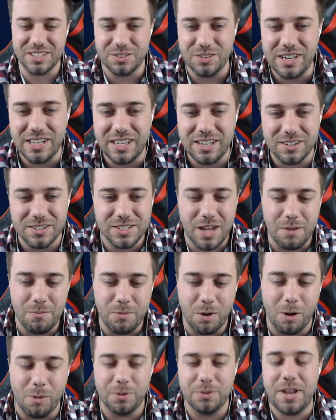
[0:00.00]
Three kills on
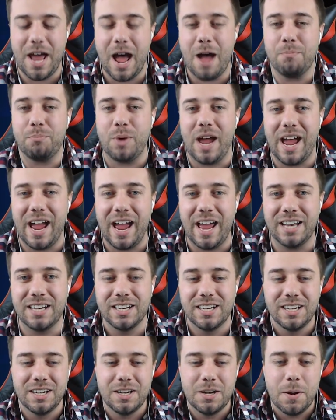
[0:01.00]
mobile. Not bad.
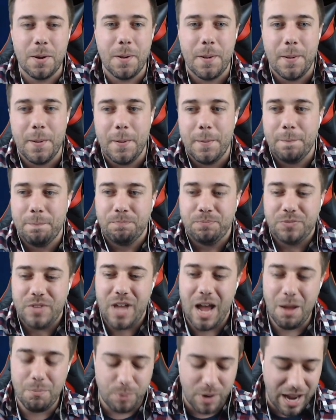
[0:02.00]

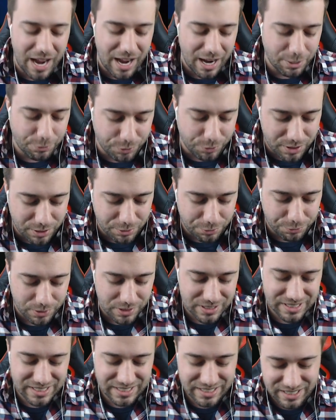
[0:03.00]
Not bad for the
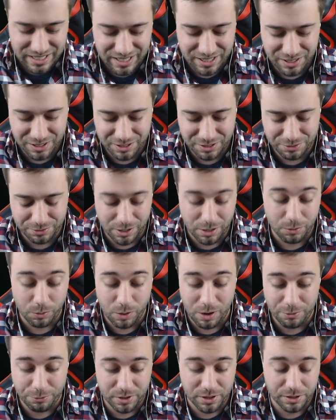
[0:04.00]
first, or
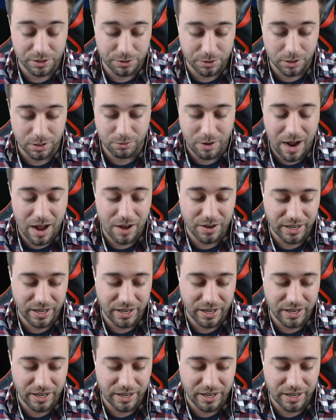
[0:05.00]
well, for the third round,